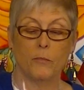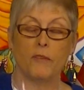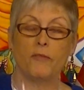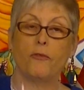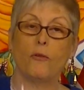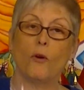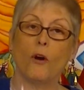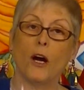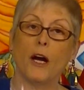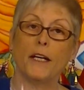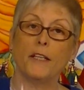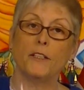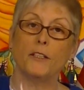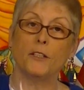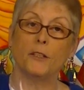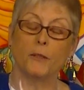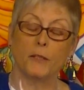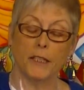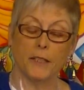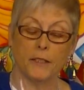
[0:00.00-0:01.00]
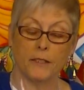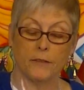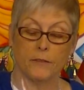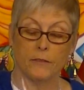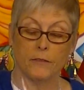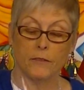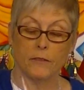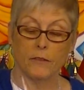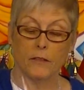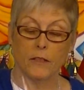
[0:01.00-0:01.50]
Before I knew it,
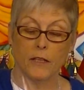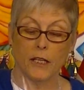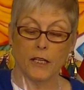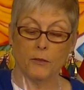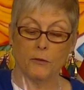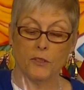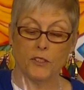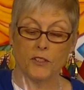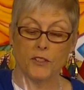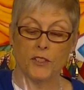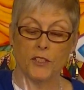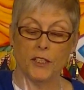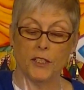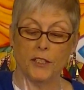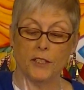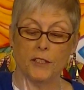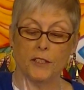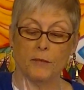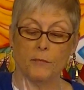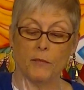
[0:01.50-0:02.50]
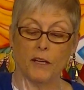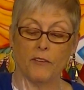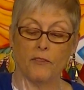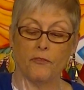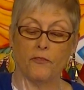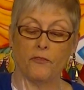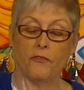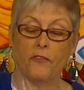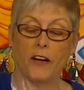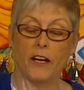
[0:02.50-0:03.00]
I was seated in my
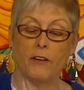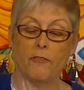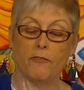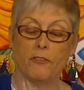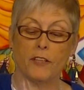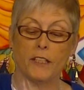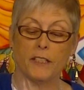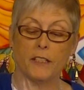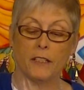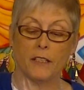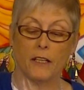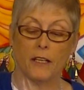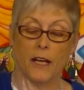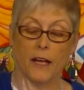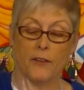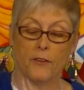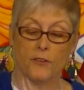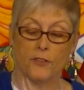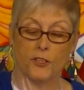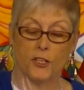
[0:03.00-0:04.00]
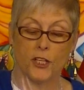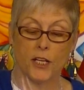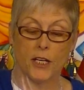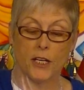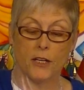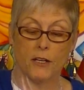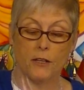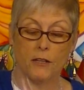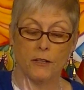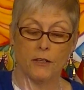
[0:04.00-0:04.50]
favorite leather
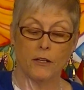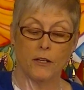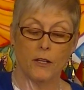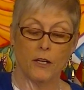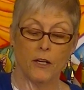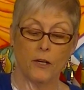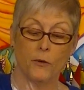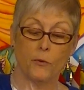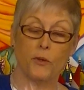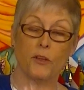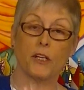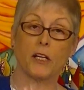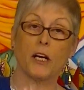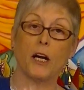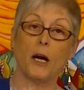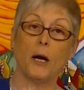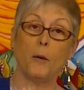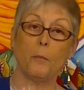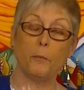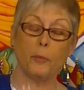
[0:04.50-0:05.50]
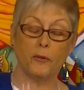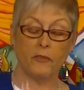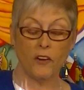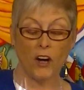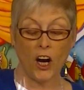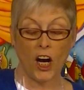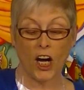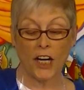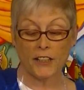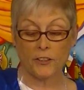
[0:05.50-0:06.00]
chair with a cup of
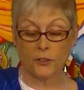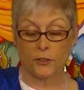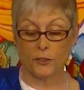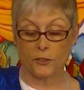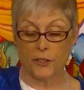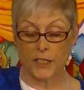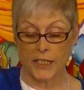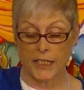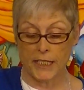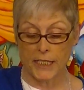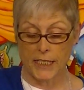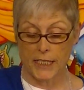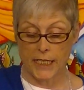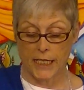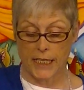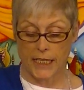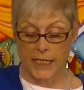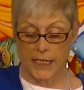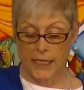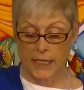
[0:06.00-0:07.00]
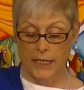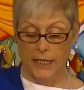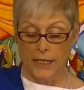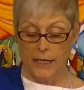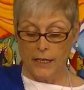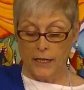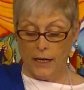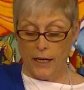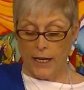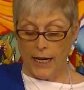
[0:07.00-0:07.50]
hot green tea
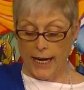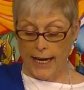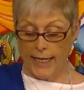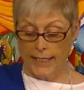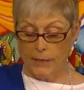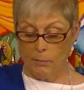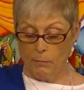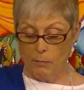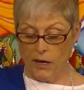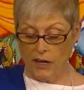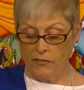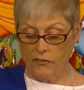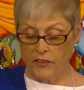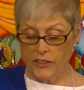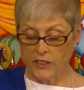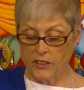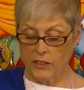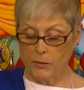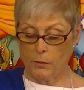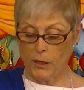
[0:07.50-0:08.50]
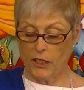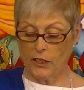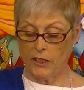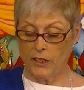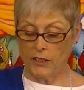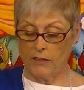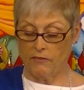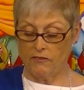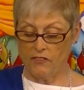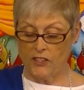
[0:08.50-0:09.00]
and a muffin
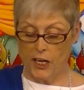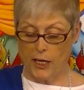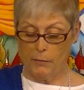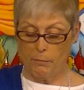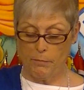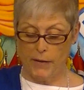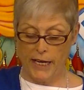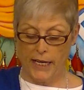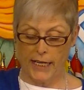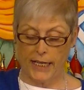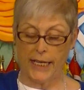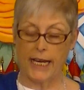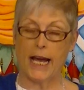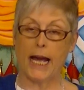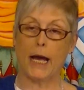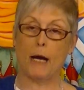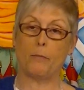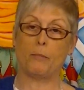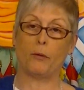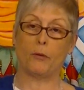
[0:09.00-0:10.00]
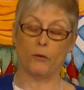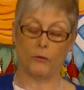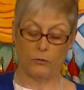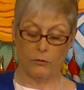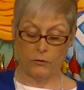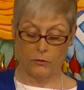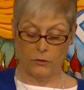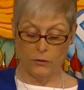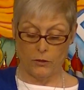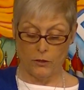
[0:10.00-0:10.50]
smelling of nutmeg and apple.
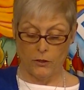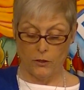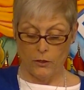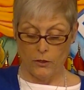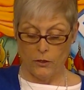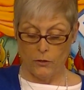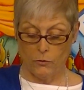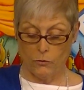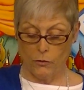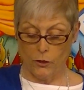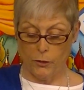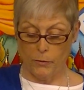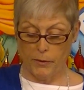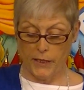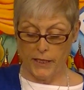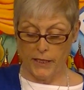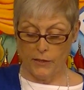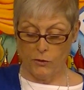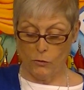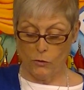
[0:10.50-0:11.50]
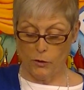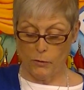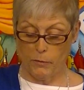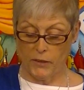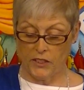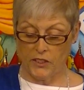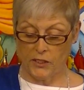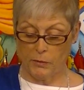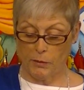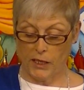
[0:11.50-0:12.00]
Reuben and the
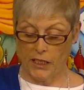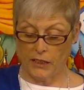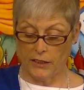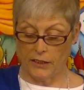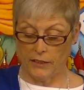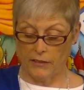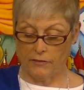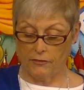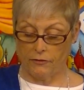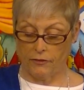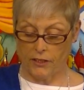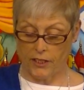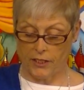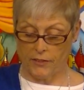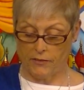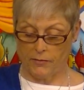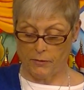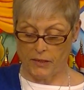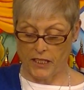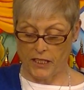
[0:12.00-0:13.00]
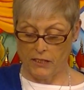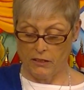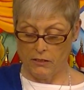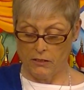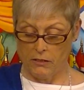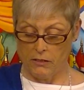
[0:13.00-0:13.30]
woman smiling in front of me.